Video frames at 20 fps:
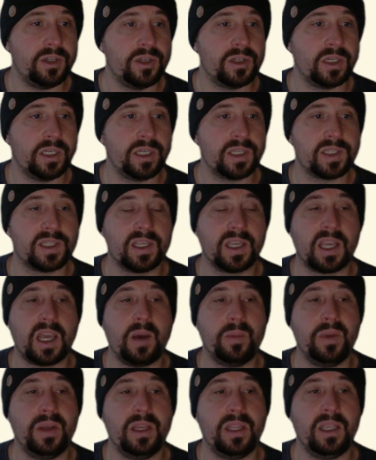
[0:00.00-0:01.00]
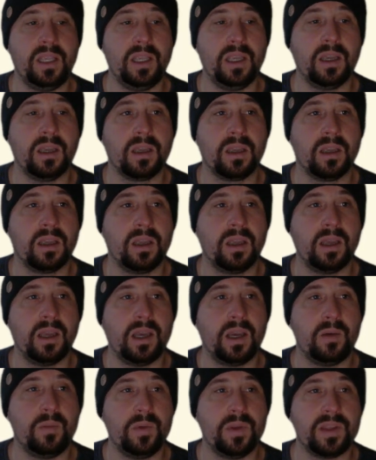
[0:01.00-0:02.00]
usually just to come in here
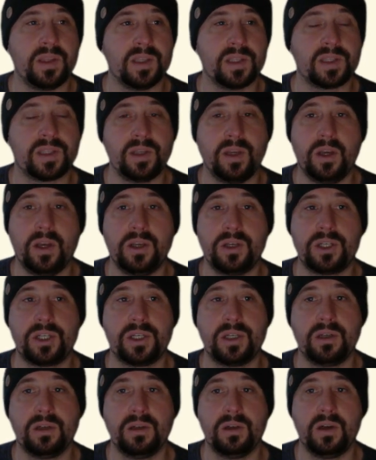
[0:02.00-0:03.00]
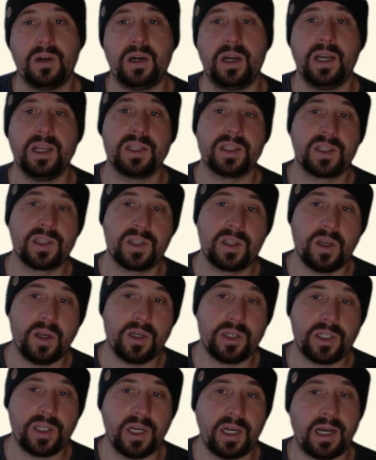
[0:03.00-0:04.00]
with the search. All right,
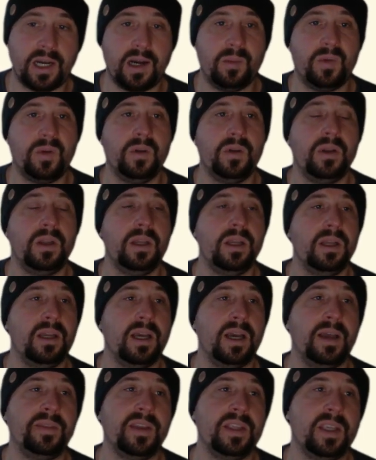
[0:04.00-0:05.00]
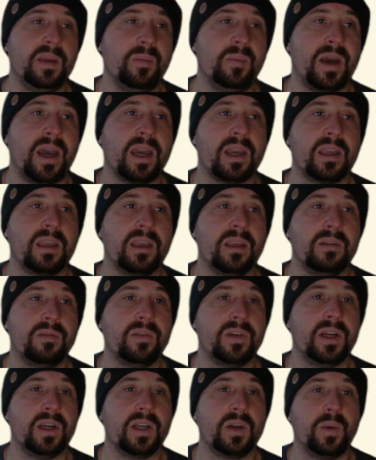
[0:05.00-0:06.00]
search it up, then you're back
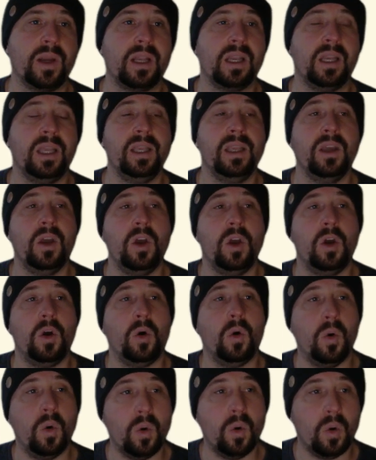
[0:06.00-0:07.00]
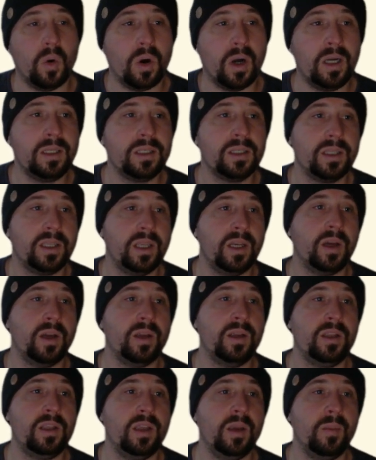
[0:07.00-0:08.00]
very quickly. Or, you know,
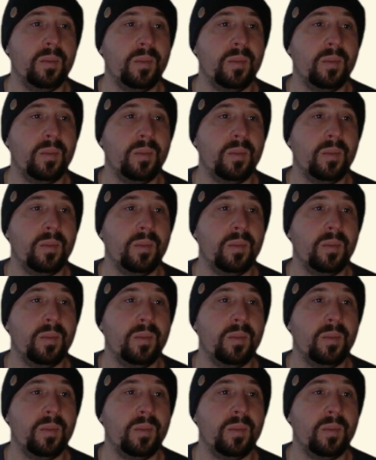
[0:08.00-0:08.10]
you